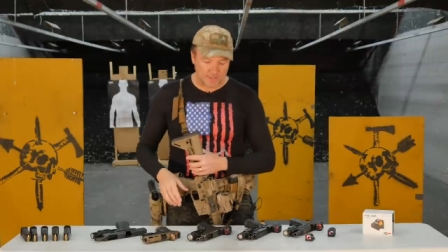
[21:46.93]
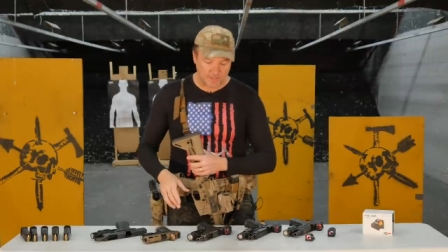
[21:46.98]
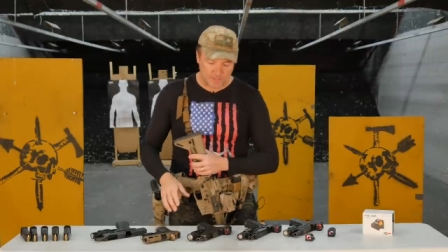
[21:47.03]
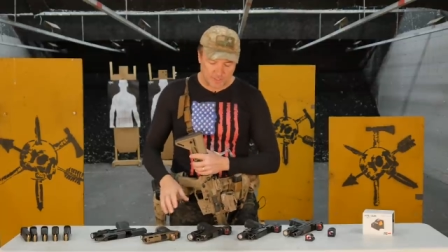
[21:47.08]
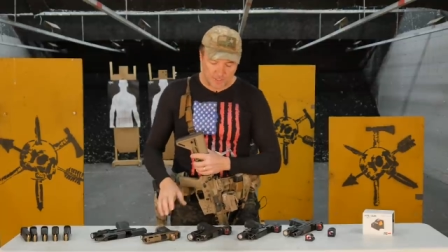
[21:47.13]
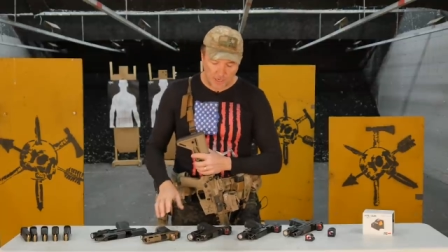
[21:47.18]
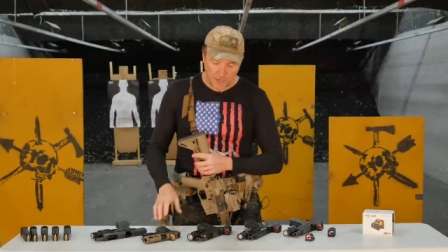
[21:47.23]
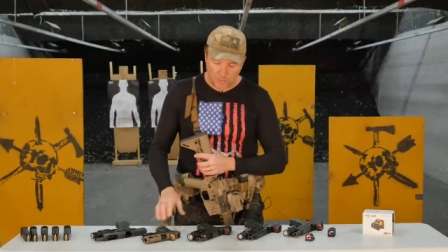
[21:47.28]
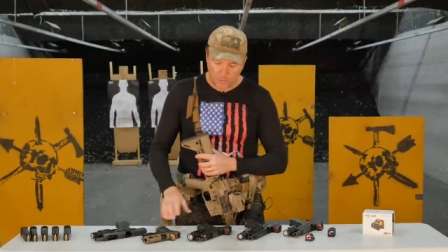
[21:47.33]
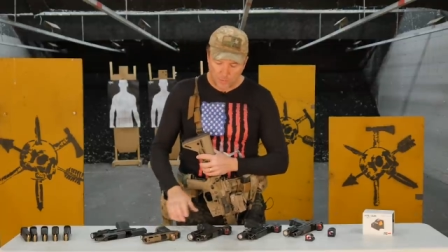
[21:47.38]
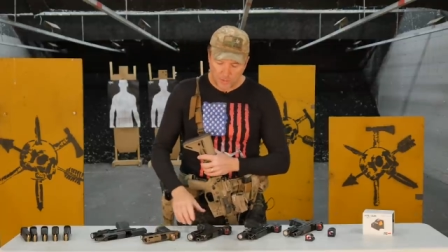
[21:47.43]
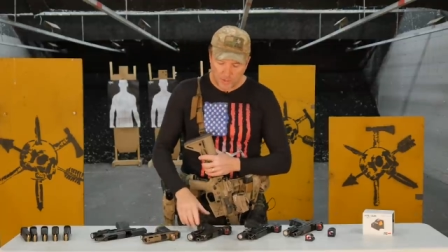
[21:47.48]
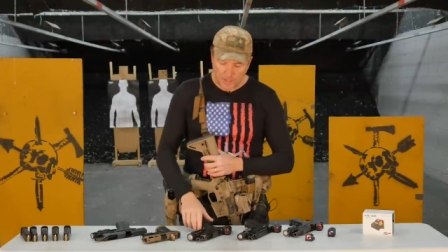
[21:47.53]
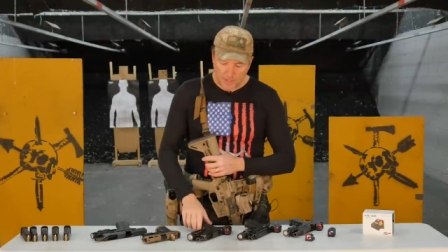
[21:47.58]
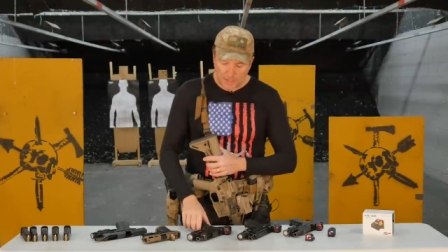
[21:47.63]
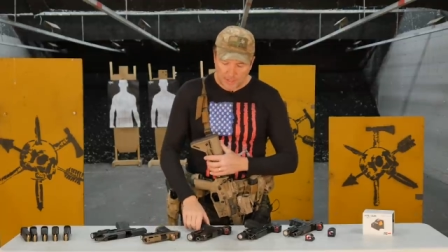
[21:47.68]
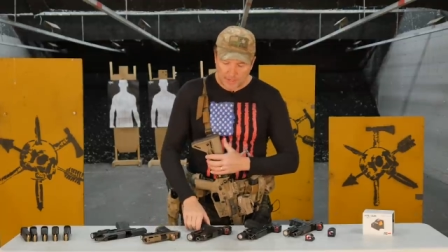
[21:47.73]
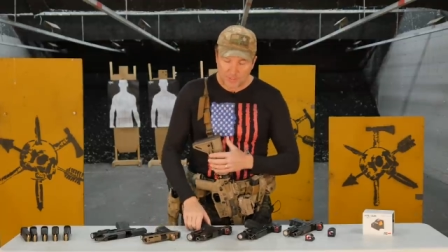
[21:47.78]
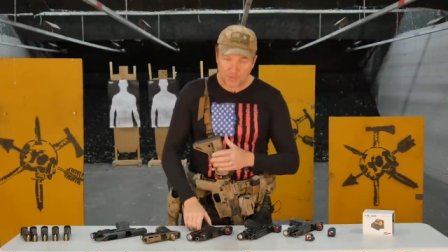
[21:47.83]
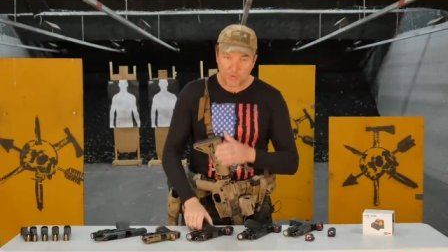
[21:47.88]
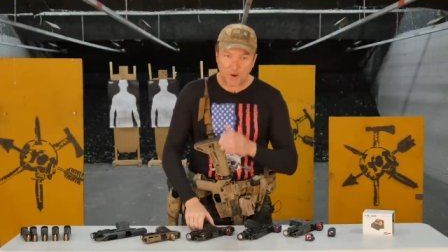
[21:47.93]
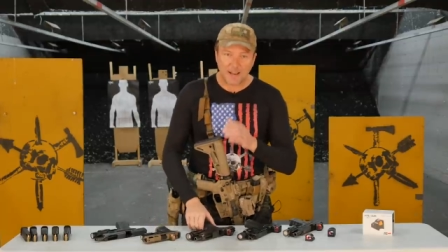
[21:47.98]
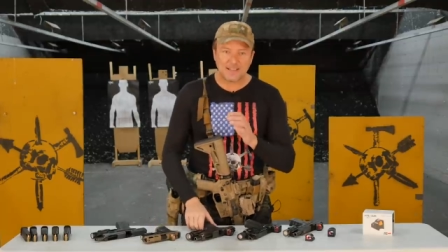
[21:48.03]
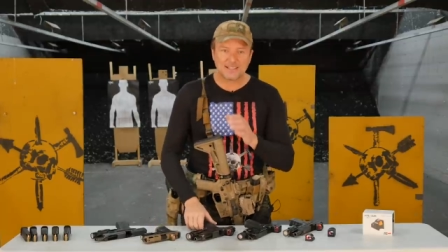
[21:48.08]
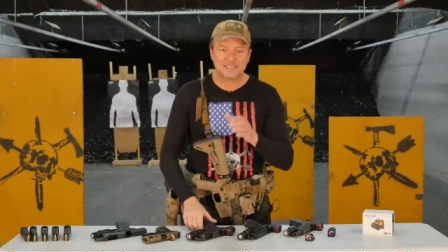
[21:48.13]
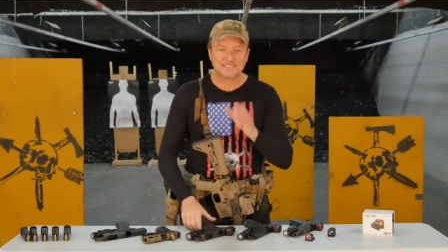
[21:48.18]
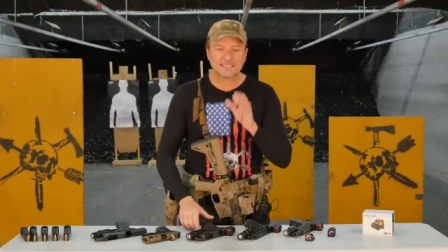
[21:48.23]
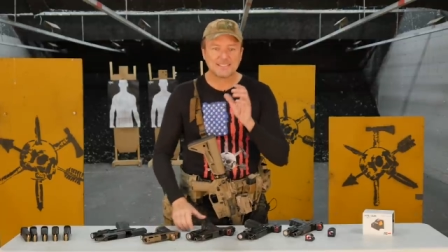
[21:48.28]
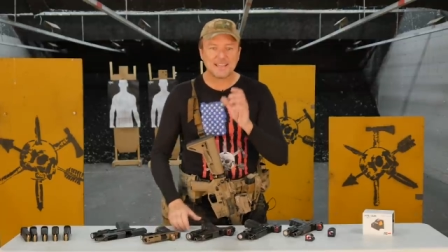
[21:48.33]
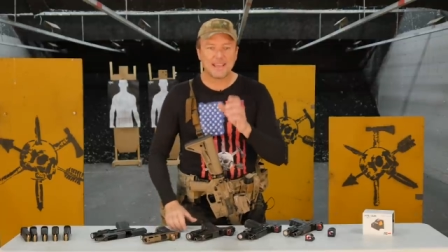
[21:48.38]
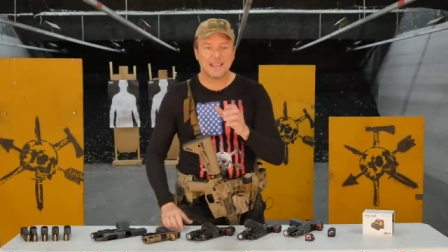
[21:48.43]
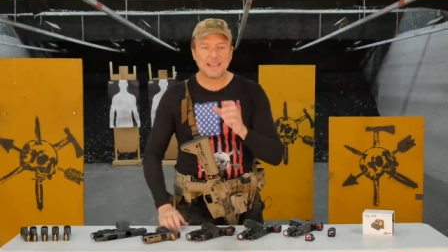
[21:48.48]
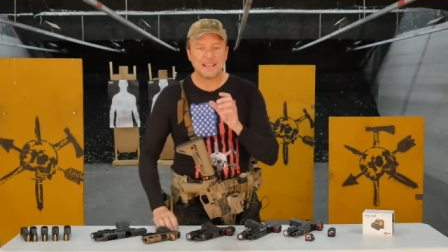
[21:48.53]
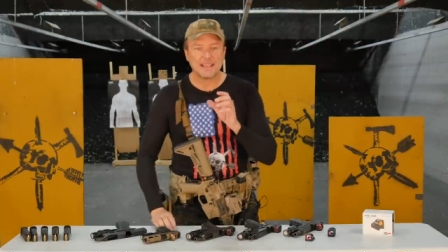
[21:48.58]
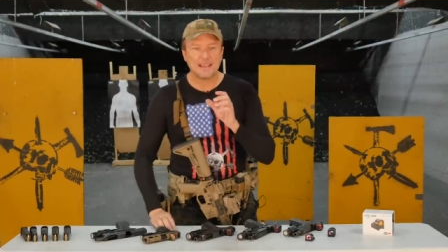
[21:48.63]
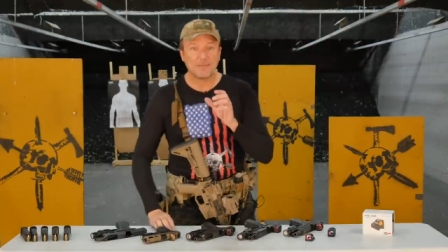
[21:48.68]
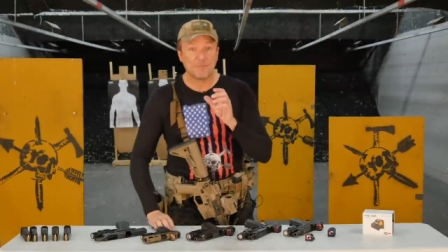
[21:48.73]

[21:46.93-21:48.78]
So try to stay,